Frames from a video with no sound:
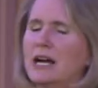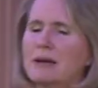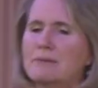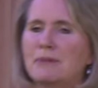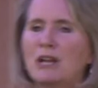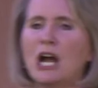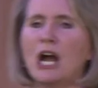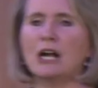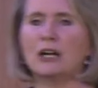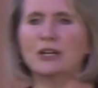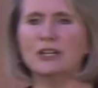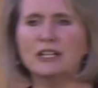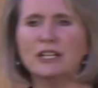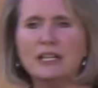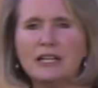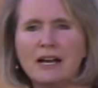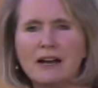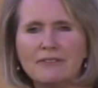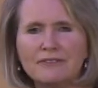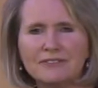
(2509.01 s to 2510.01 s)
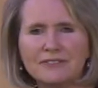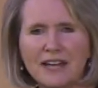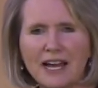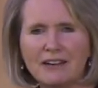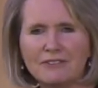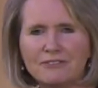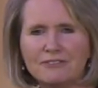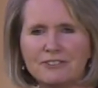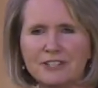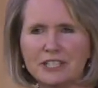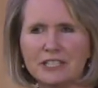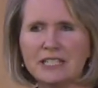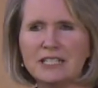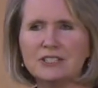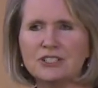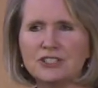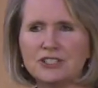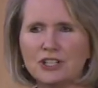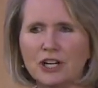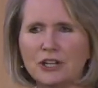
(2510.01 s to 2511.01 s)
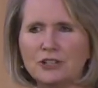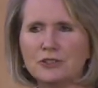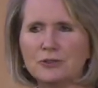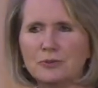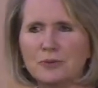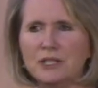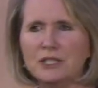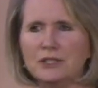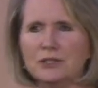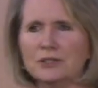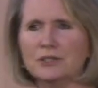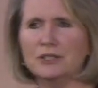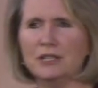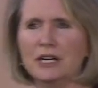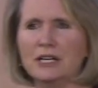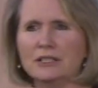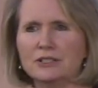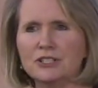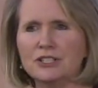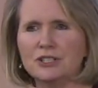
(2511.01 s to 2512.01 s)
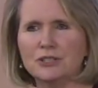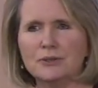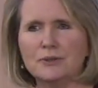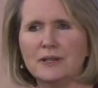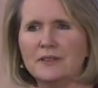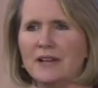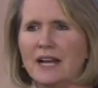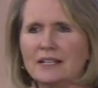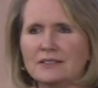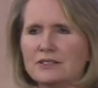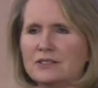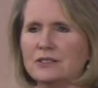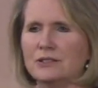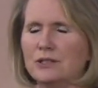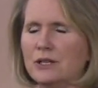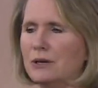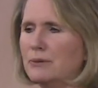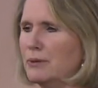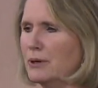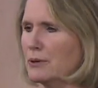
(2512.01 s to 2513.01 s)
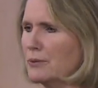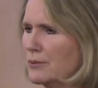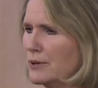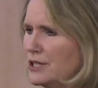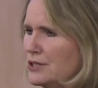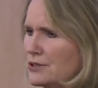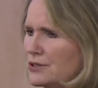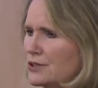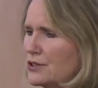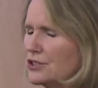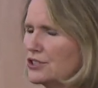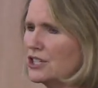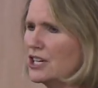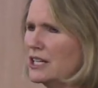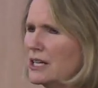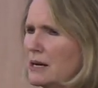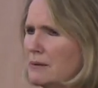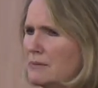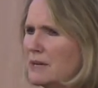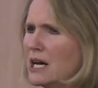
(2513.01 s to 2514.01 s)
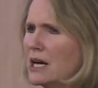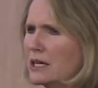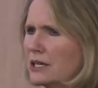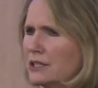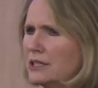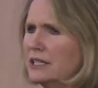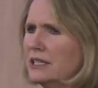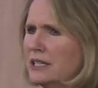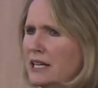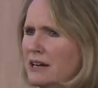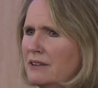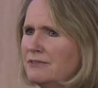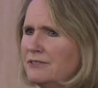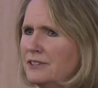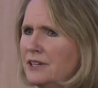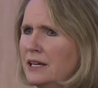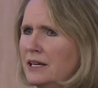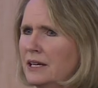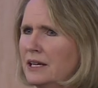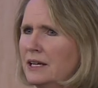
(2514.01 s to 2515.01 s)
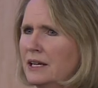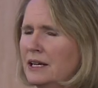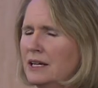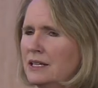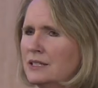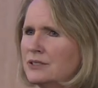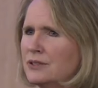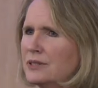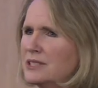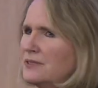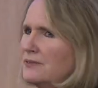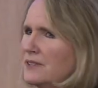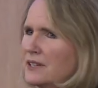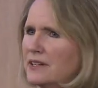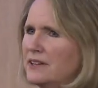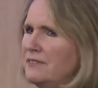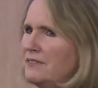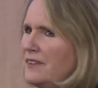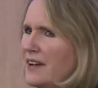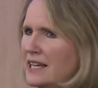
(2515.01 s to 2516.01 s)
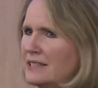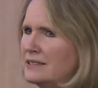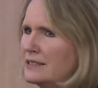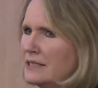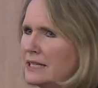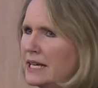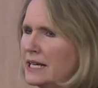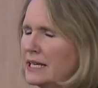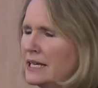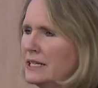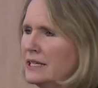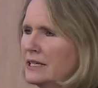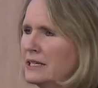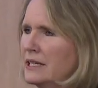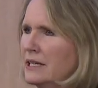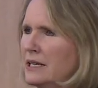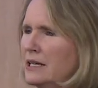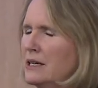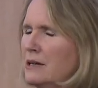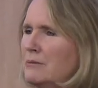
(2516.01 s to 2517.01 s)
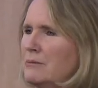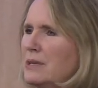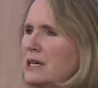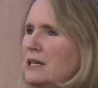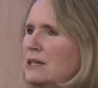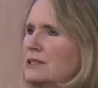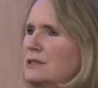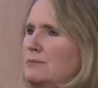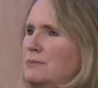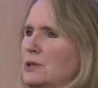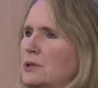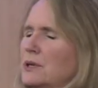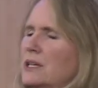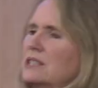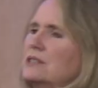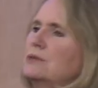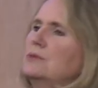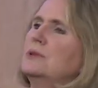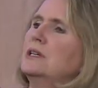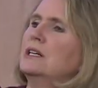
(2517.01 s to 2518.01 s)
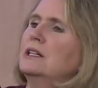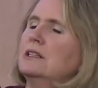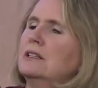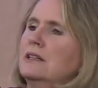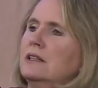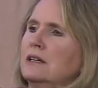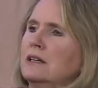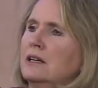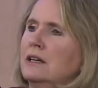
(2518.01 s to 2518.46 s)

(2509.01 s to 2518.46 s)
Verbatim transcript: I'm not good enough. That feeling starts when you're young too, and that's global research on I'm not good enough. So it's very fascinating because boys will,